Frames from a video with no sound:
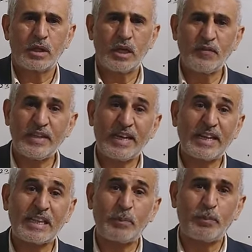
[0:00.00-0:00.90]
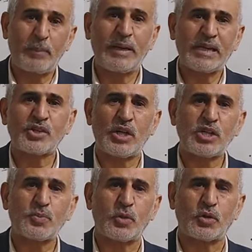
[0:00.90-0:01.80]
If there is a public
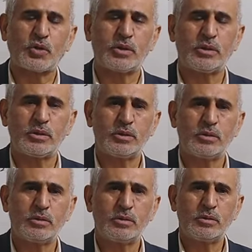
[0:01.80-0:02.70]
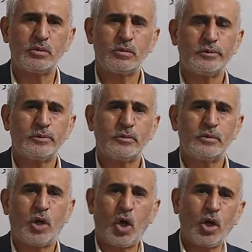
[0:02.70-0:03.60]
transport,
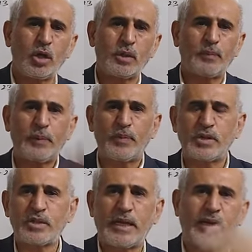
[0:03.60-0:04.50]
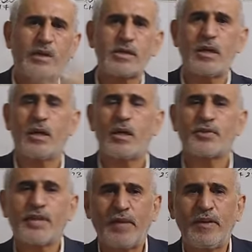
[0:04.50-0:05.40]
all the people
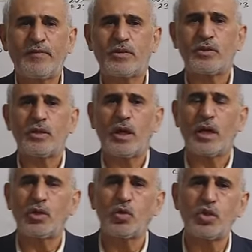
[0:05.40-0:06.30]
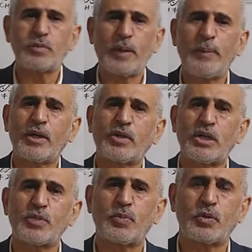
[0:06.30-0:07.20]
they travel and use public
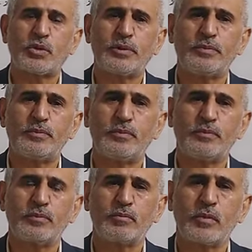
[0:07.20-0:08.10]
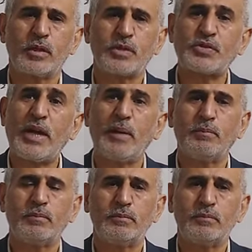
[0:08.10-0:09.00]
transport, tram